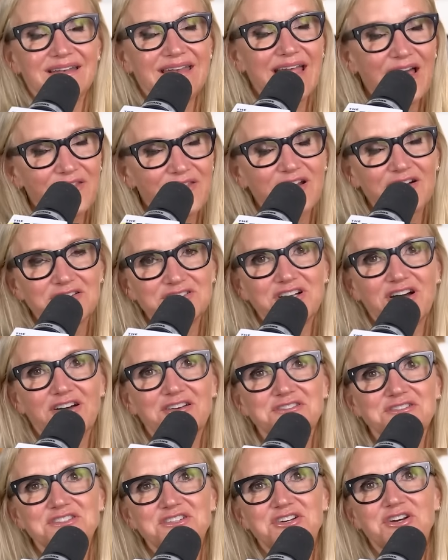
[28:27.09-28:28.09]
now that our
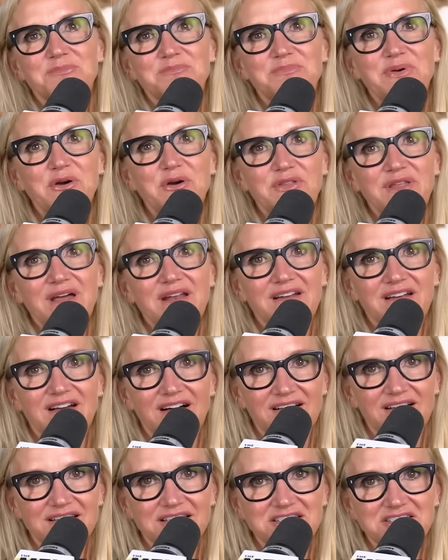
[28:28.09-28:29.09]
daughters are both out of
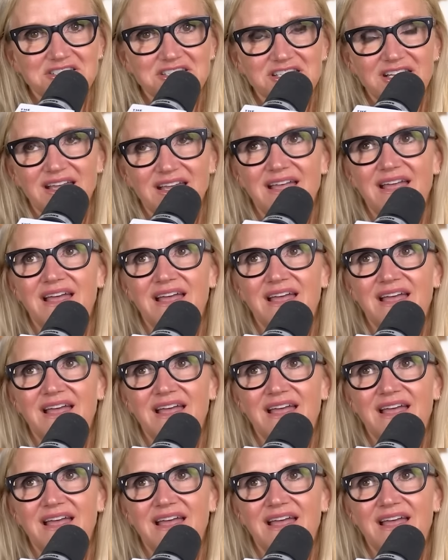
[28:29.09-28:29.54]
college